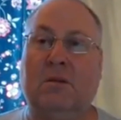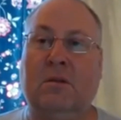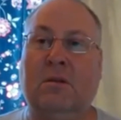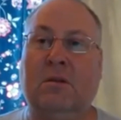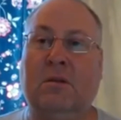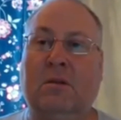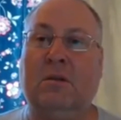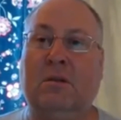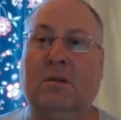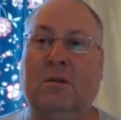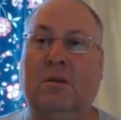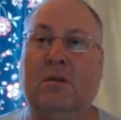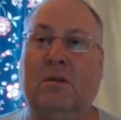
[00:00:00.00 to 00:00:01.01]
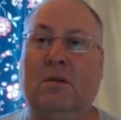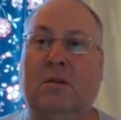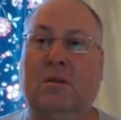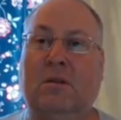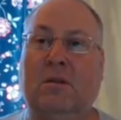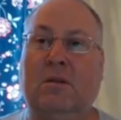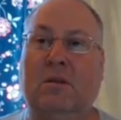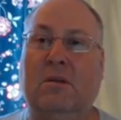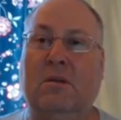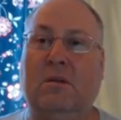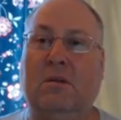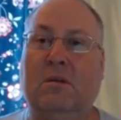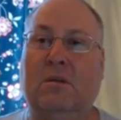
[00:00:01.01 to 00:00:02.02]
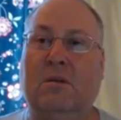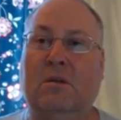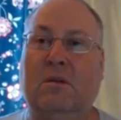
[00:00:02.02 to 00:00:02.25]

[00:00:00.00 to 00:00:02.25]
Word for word: functioning member of society.